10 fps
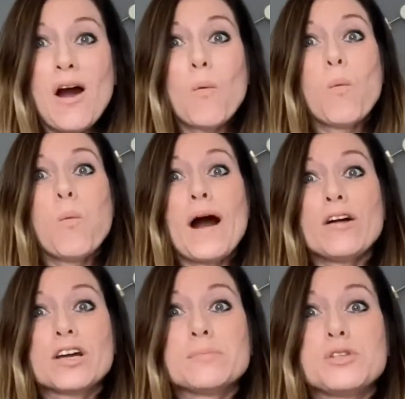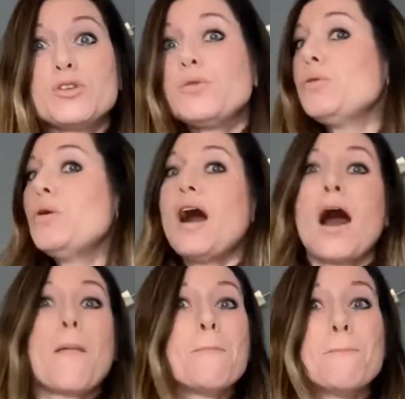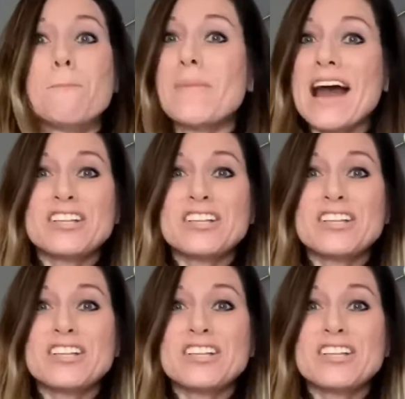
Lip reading: welcome to my